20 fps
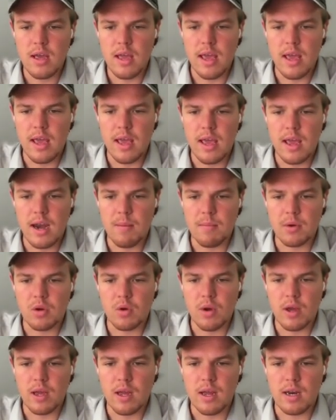and I'm going to
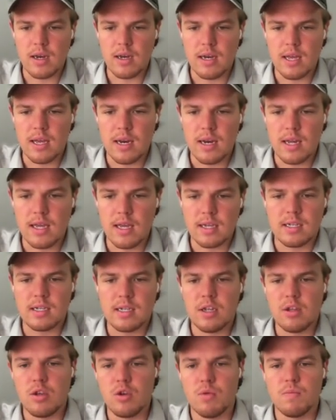go ahead and hit
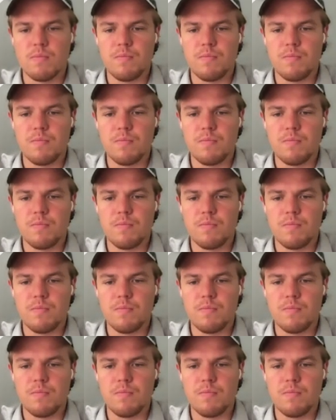continue.